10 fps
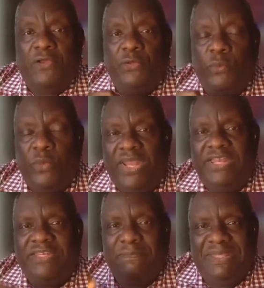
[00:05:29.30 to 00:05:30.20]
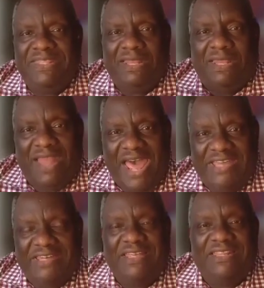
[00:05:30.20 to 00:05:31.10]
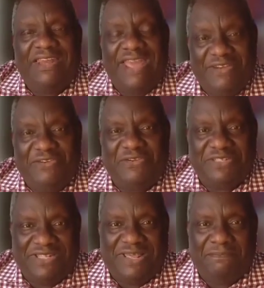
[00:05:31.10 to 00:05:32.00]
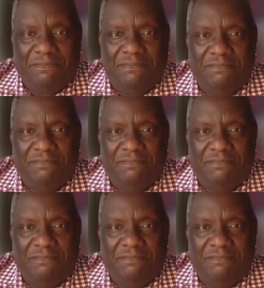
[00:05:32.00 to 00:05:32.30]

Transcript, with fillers: Are you willing to be the light that enters them?